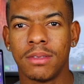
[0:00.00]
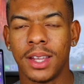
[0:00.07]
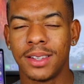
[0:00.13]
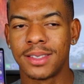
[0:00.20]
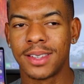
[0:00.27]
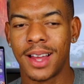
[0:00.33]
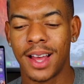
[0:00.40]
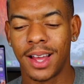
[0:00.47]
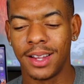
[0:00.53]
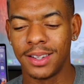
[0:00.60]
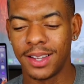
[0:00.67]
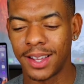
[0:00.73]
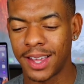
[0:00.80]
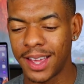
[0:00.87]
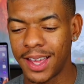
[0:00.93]
It's not,
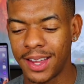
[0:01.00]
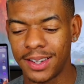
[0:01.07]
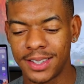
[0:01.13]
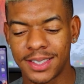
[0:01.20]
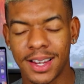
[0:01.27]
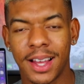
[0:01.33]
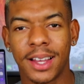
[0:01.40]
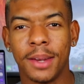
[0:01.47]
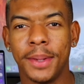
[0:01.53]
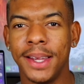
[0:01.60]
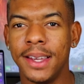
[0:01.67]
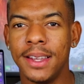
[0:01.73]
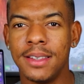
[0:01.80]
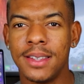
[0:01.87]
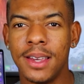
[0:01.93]
again, it's not going to
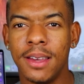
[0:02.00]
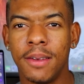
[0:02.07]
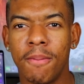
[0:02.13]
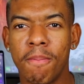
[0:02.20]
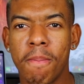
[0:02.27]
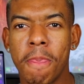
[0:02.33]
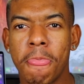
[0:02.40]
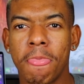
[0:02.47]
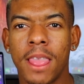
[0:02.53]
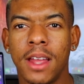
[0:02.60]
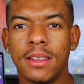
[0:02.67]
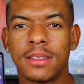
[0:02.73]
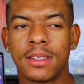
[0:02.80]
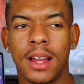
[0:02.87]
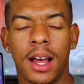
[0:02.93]
be easy.
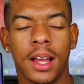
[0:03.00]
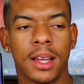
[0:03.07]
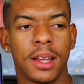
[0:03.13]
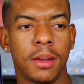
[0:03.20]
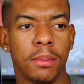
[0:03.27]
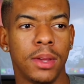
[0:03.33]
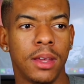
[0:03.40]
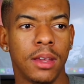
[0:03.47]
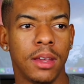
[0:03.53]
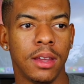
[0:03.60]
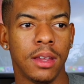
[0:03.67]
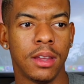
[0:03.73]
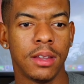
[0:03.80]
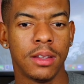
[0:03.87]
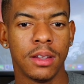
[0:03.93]
It's not going to
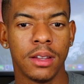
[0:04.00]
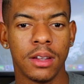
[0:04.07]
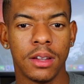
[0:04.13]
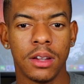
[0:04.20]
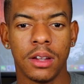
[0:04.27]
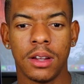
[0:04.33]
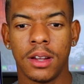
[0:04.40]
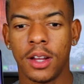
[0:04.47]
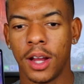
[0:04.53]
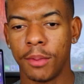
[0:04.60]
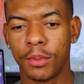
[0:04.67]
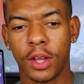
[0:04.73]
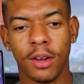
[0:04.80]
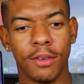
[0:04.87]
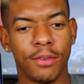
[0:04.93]
be,
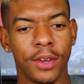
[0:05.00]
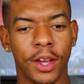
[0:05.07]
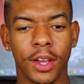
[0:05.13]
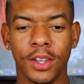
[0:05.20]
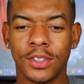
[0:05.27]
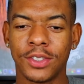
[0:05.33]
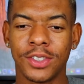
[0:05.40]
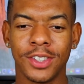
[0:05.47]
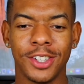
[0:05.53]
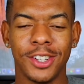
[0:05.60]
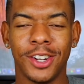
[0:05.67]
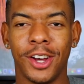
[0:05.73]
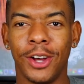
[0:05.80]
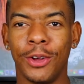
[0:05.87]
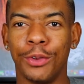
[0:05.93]
I'm going to face,
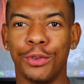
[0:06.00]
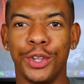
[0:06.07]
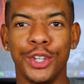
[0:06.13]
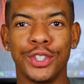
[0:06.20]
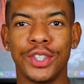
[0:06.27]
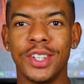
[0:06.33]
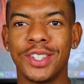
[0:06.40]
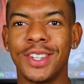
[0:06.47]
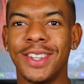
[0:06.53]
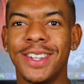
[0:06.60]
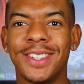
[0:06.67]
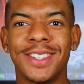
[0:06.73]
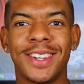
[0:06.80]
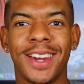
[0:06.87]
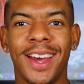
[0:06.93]
you know, this, this, and
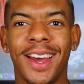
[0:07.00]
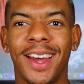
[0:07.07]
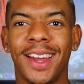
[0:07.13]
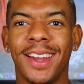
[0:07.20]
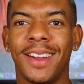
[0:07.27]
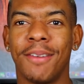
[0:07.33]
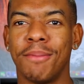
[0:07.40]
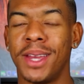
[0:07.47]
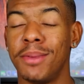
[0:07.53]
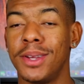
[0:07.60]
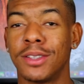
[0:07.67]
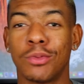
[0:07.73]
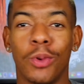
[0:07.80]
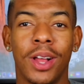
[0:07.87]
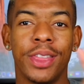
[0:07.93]
this today. Maybe
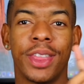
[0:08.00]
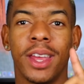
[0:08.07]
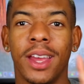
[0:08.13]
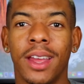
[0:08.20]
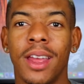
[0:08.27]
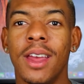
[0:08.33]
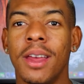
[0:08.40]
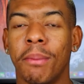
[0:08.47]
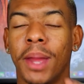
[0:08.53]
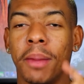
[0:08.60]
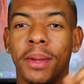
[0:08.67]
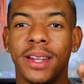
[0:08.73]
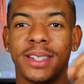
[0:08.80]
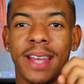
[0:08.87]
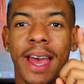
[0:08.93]
it's one thing.
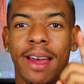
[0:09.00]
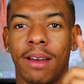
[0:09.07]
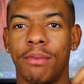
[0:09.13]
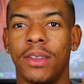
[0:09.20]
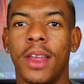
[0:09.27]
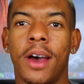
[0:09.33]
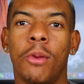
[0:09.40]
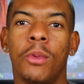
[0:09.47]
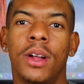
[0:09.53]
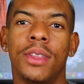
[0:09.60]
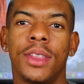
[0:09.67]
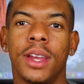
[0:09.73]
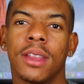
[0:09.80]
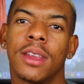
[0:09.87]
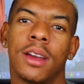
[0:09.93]
Maybe it's half of that
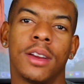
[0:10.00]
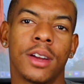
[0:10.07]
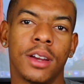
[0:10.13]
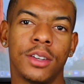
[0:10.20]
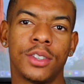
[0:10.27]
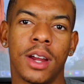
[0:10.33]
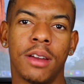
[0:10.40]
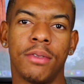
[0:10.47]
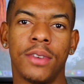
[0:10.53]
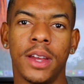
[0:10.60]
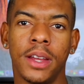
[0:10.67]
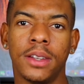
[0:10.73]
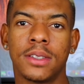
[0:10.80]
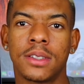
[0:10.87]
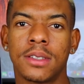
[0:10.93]
one thing that you're going to try to
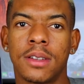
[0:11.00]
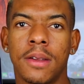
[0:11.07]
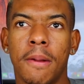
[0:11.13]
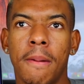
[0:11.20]
face.